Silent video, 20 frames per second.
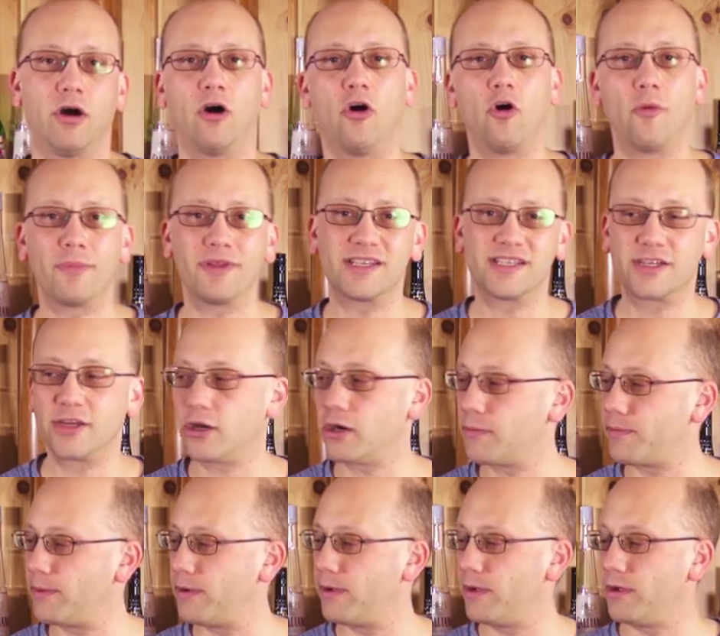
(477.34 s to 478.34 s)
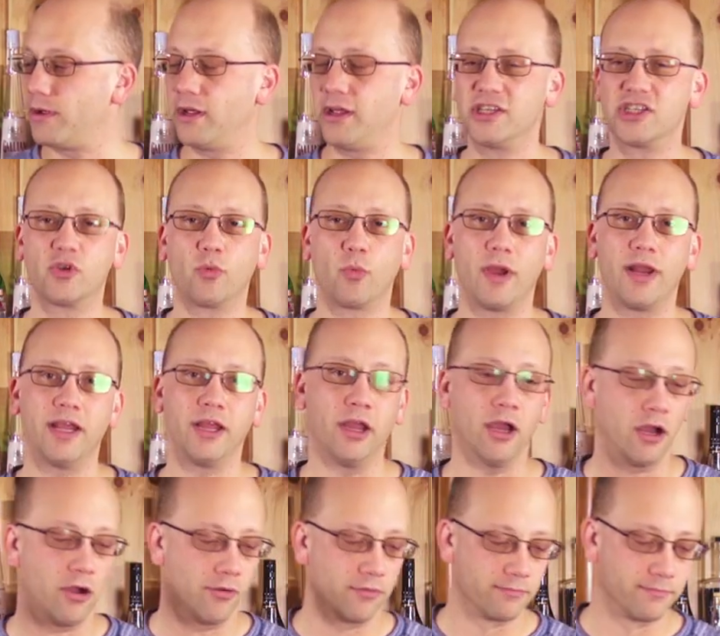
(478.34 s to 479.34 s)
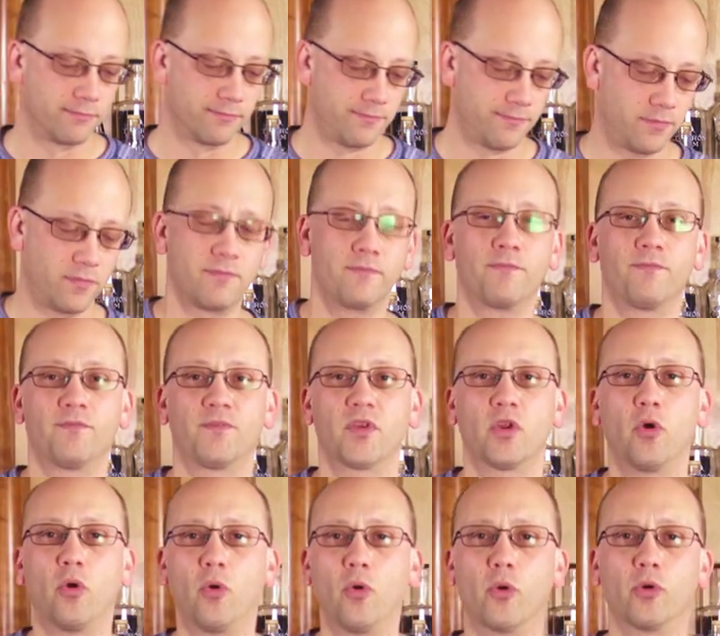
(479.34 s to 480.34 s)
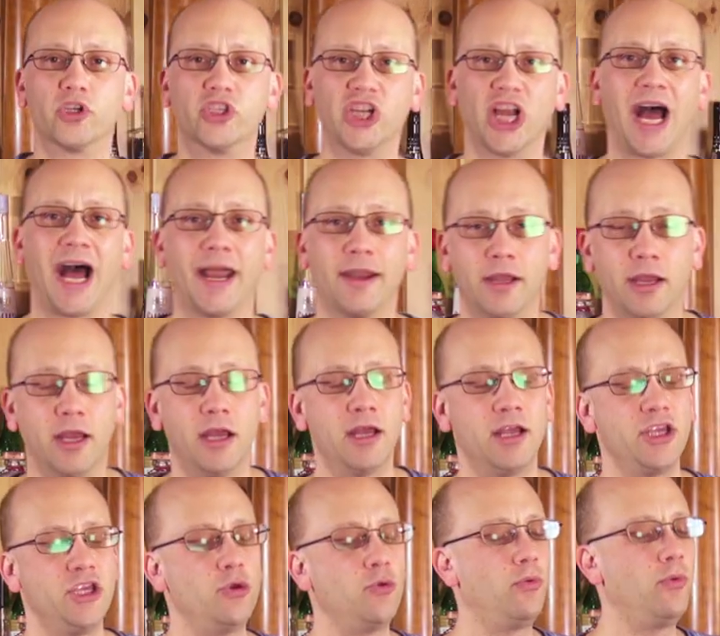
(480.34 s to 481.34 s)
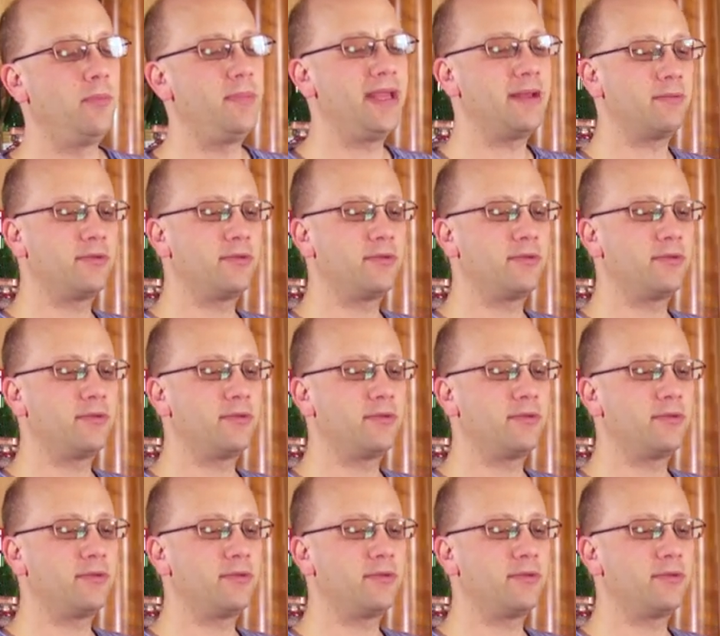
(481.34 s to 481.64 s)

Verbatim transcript: almond syrup is the way to go. Or You will be